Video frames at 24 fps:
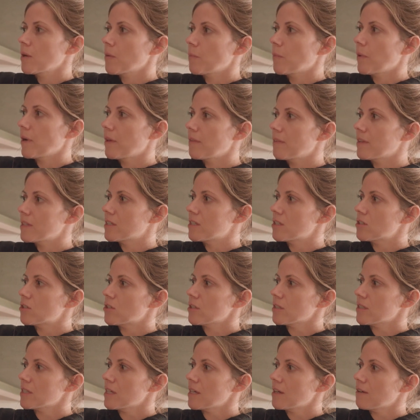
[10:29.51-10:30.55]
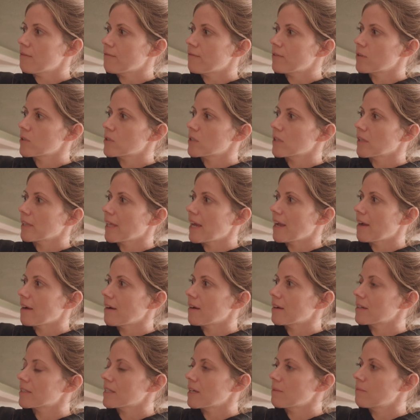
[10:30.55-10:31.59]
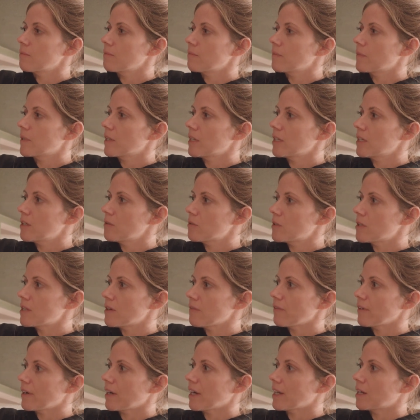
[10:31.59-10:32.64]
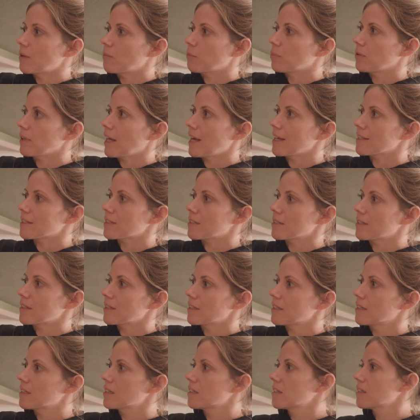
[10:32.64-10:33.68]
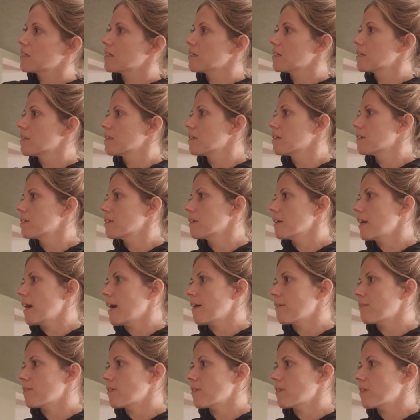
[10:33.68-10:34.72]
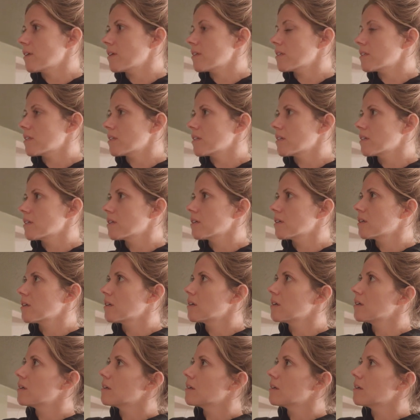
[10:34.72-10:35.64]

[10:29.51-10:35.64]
But this is just like a first layer because I'm gonna use a different kind of plaster. After. Not in this video.